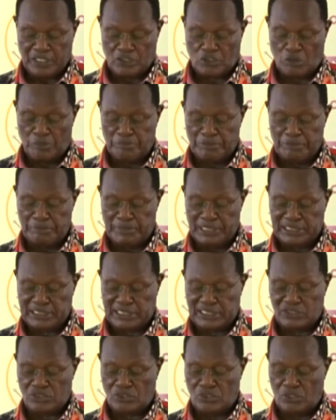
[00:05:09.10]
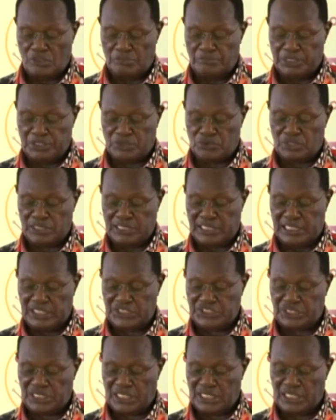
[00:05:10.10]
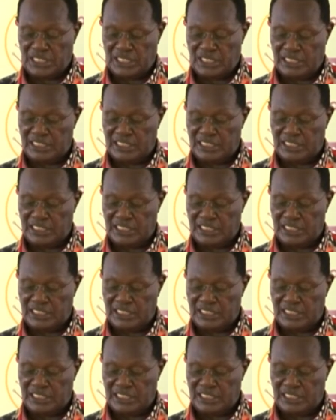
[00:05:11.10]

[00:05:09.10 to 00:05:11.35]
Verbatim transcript: The complementary role between nature